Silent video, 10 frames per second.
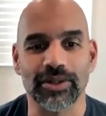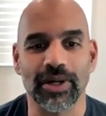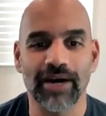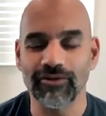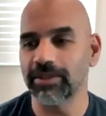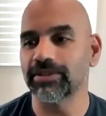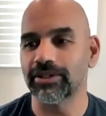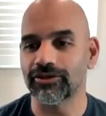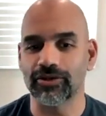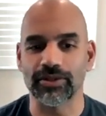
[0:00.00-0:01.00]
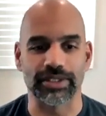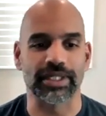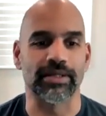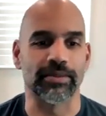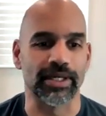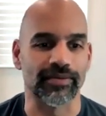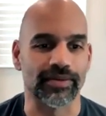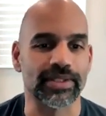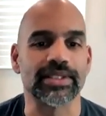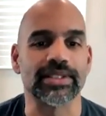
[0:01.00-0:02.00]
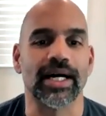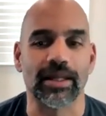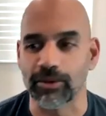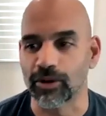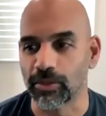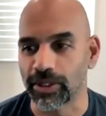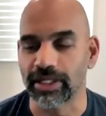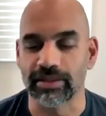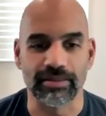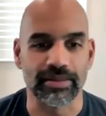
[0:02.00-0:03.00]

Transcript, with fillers: you have to be able to control this kind of behavior. This is not appropriate